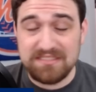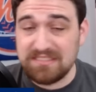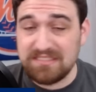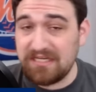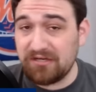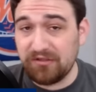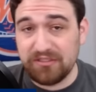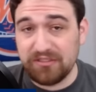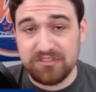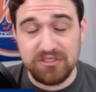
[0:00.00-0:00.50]

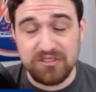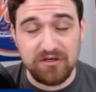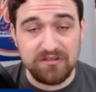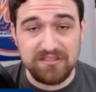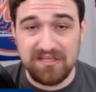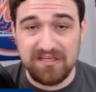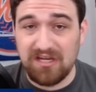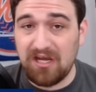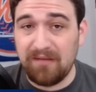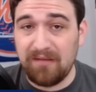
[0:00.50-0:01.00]
nearly turned
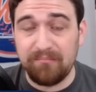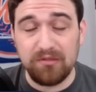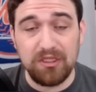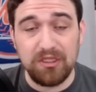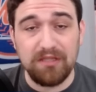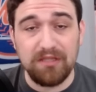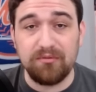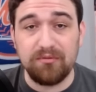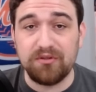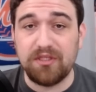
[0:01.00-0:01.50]
an
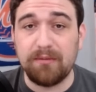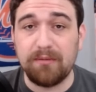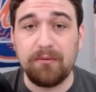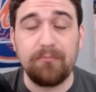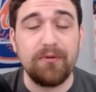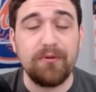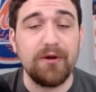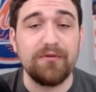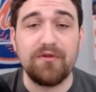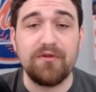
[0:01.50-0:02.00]
unbelievable double
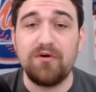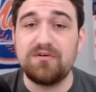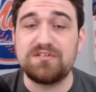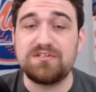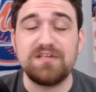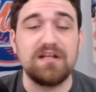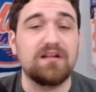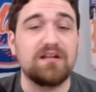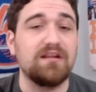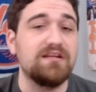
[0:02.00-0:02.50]
play with
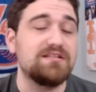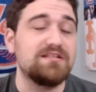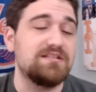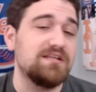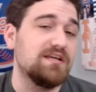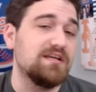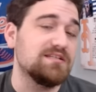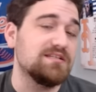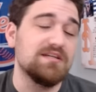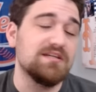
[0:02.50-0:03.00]
Jose
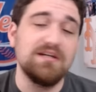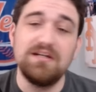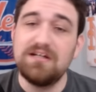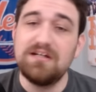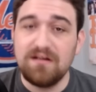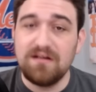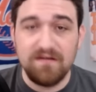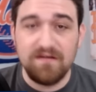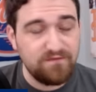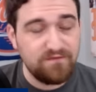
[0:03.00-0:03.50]
Iglesias,
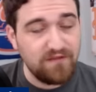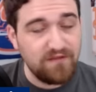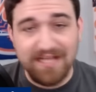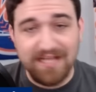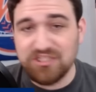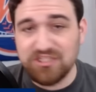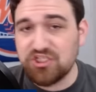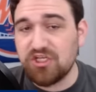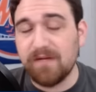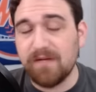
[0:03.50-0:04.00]

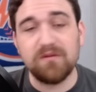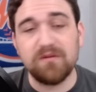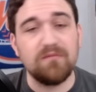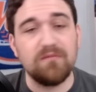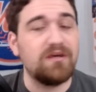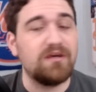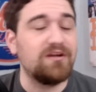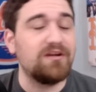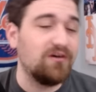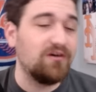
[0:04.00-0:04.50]
flashing up the
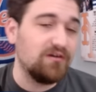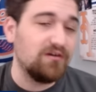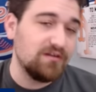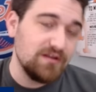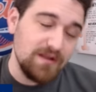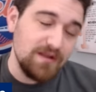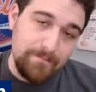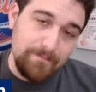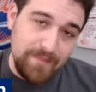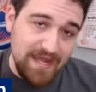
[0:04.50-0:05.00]

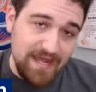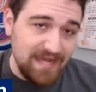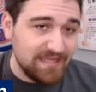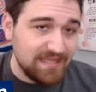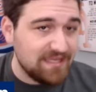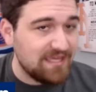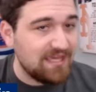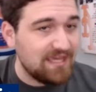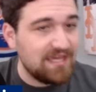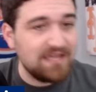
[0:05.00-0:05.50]
middle,
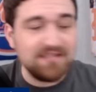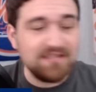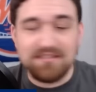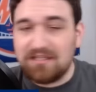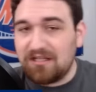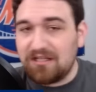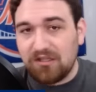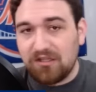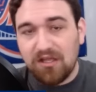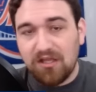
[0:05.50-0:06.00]
backhand,
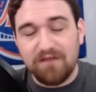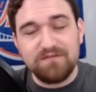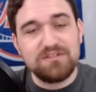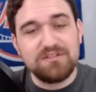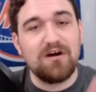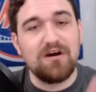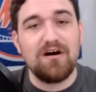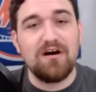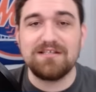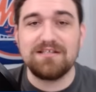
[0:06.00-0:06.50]
glove
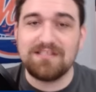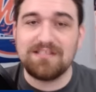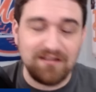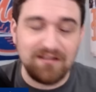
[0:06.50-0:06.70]
toss.